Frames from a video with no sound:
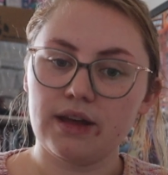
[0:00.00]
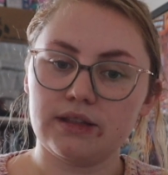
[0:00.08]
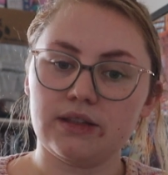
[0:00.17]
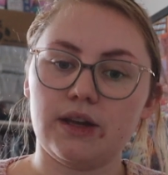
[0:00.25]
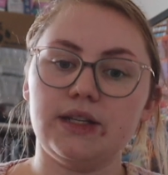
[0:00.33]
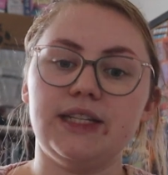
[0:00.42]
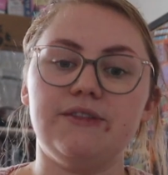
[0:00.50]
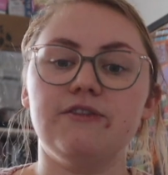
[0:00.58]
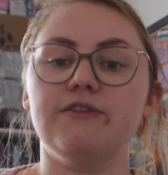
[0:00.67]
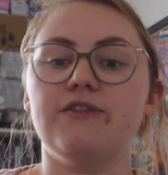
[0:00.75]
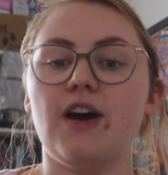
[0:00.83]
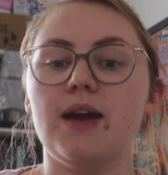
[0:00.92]
So
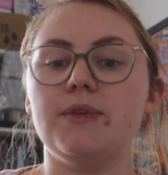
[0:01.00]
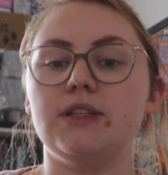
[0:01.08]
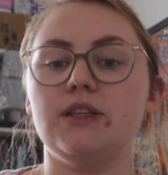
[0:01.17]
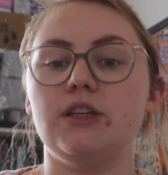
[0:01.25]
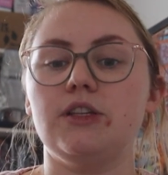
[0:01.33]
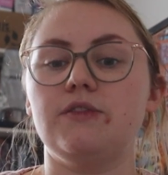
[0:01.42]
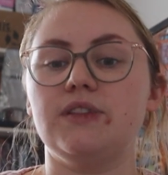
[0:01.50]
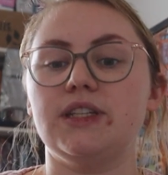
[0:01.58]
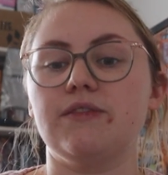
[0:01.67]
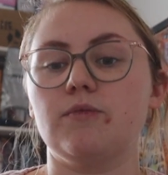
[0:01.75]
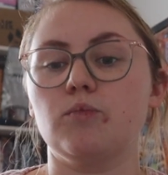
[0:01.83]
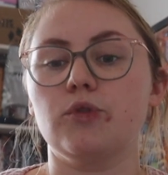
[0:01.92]
different fibres are used for
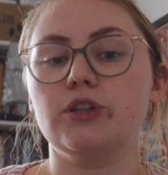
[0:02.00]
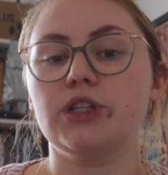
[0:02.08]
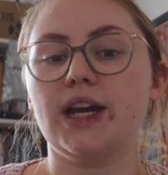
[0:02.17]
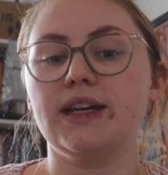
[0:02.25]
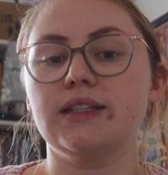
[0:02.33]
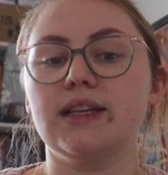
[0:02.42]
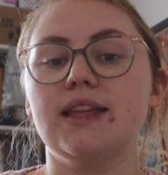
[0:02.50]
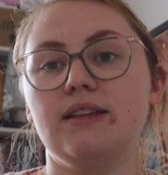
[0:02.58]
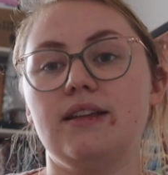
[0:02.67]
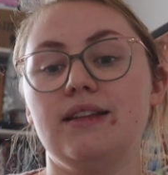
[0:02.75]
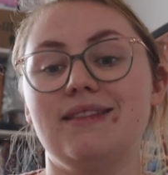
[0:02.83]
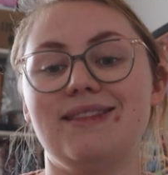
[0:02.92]
different projects, and
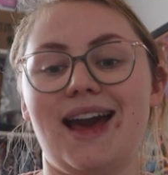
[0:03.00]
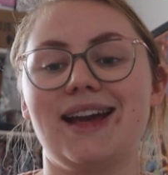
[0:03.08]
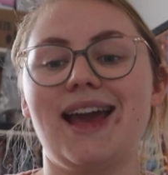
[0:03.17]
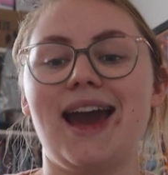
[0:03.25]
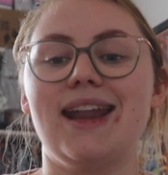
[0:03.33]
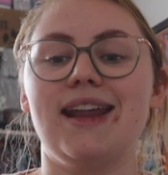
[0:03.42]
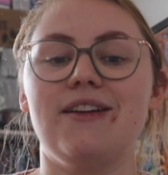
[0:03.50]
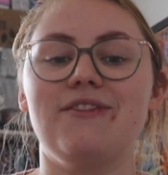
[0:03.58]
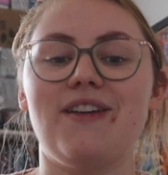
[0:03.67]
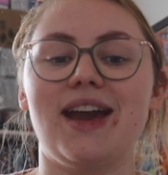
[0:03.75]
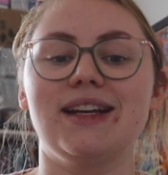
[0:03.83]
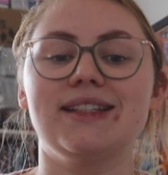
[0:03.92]
that can
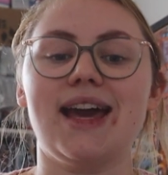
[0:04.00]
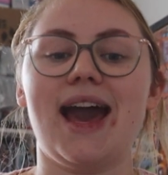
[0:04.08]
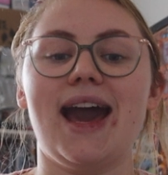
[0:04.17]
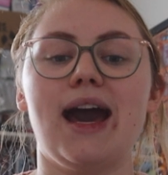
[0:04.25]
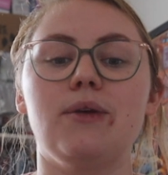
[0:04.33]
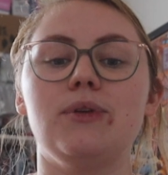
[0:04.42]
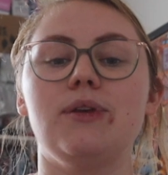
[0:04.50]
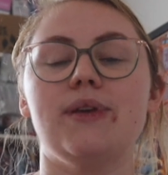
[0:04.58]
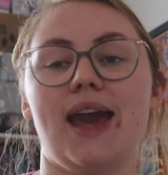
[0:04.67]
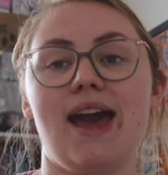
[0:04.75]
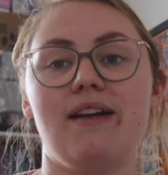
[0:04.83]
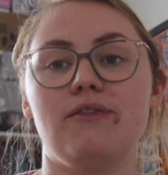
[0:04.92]
affect how you
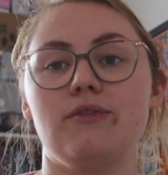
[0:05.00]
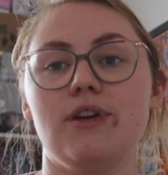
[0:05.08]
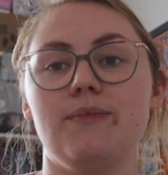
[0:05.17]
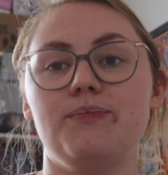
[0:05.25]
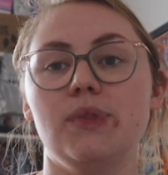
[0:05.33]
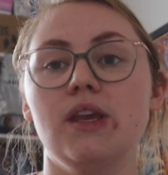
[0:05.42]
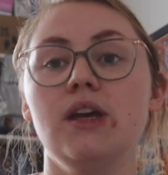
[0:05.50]
care for them.